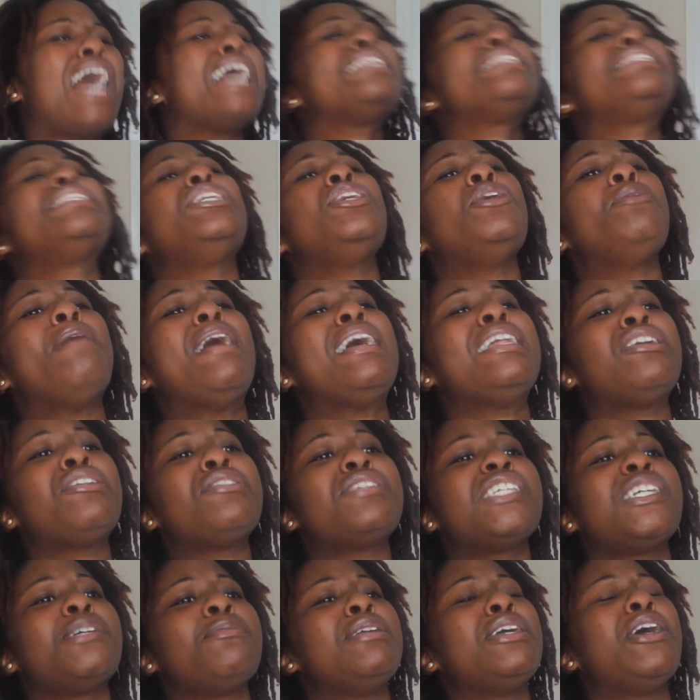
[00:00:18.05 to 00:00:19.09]
I see you back
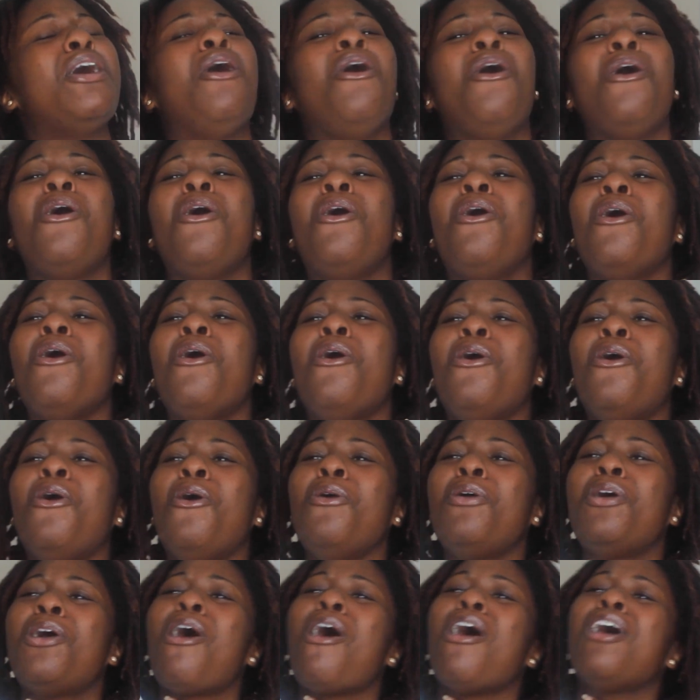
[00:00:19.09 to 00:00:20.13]
there, Timmy.
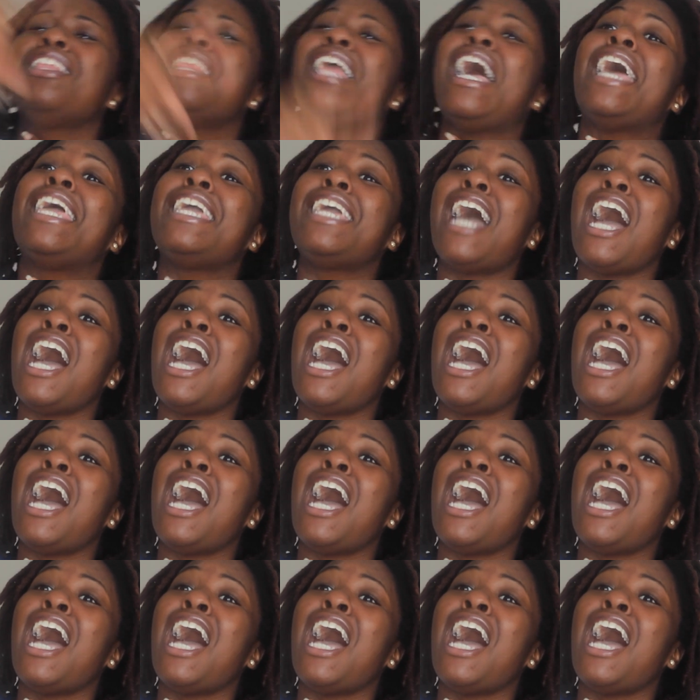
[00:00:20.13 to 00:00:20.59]
Oh, Carla, I